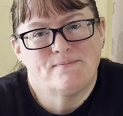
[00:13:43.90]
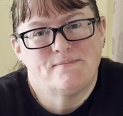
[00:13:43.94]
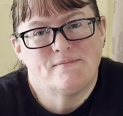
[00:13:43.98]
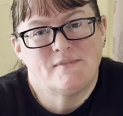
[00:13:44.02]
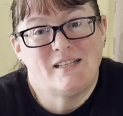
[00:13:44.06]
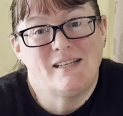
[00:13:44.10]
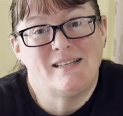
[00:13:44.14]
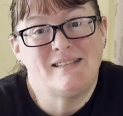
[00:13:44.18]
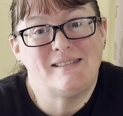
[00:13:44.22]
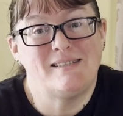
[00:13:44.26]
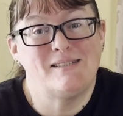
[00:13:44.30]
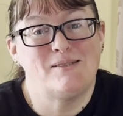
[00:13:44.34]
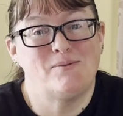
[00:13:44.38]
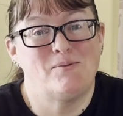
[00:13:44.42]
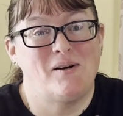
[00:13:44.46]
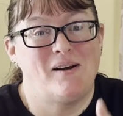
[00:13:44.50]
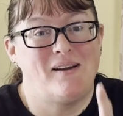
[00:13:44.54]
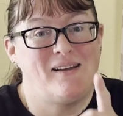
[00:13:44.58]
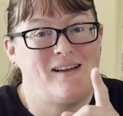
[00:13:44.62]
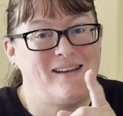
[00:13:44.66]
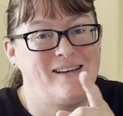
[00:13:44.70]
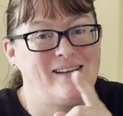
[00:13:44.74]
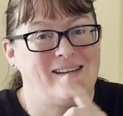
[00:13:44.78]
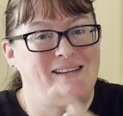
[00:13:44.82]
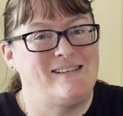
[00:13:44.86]
This is
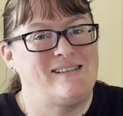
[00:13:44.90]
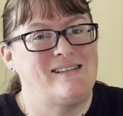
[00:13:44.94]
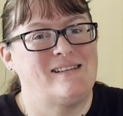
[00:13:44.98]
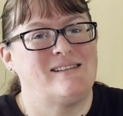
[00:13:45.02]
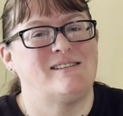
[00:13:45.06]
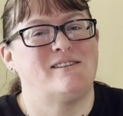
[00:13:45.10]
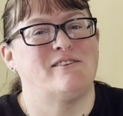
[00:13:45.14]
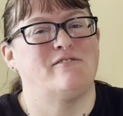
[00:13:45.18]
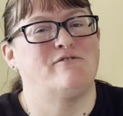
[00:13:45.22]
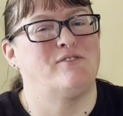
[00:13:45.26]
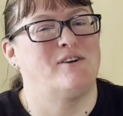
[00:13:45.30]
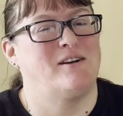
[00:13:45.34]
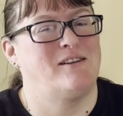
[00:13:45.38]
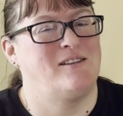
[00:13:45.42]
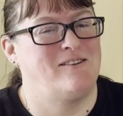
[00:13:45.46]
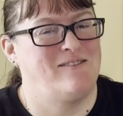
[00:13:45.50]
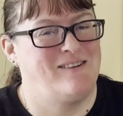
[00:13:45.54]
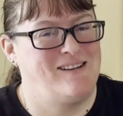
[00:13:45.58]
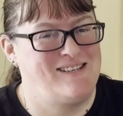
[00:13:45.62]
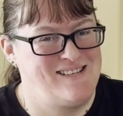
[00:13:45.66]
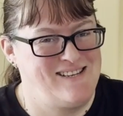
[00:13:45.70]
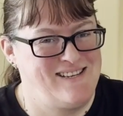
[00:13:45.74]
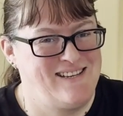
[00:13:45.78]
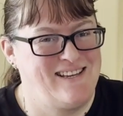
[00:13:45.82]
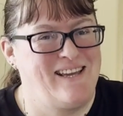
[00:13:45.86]
why I need to further
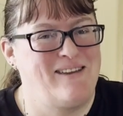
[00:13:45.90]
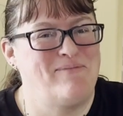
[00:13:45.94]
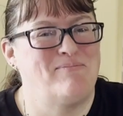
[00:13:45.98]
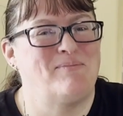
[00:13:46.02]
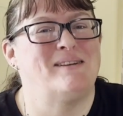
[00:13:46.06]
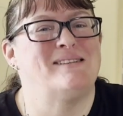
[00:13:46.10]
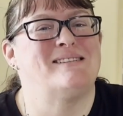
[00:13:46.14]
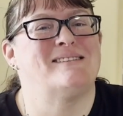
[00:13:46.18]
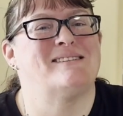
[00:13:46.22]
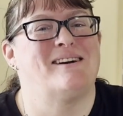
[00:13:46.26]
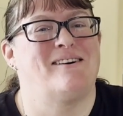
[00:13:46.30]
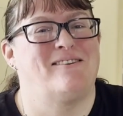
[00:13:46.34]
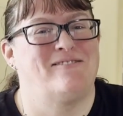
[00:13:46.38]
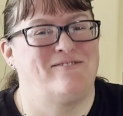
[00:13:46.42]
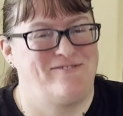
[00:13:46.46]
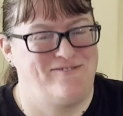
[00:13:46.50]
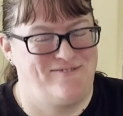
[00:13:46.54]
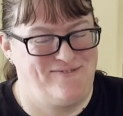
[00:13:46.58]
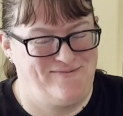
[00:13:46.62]
educate myself.